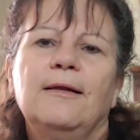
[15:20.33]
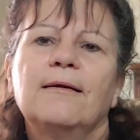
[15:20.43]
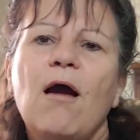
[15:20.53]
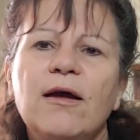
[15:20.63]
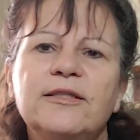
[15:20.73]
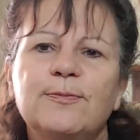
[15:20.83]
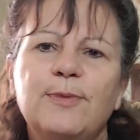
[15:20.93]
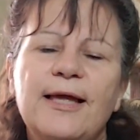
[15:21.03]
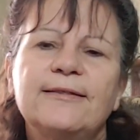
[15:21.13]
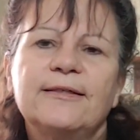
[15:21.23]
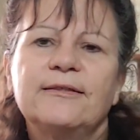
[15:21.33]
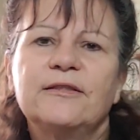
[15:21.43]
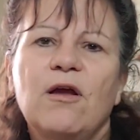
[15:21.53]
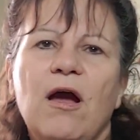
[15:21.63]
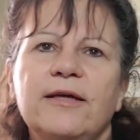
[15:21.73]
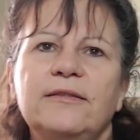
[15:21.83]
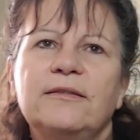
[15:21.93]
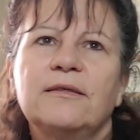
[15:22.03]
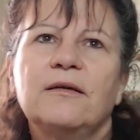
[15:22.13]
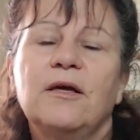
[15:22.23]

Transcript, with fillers: God's blessings, God's,